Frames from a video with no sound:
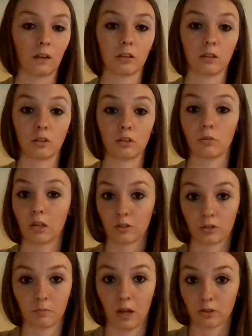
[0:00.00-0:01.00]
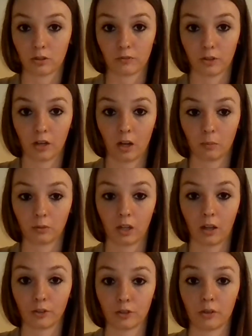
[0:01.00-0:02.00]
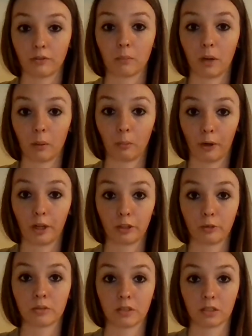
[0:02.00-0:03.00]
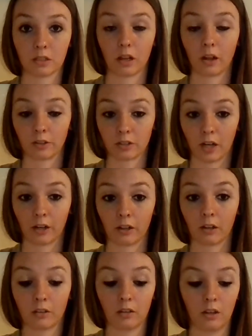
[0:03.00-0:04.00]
You can't just patch it for a couple of dollars. You have to buy a brand new $60 tire.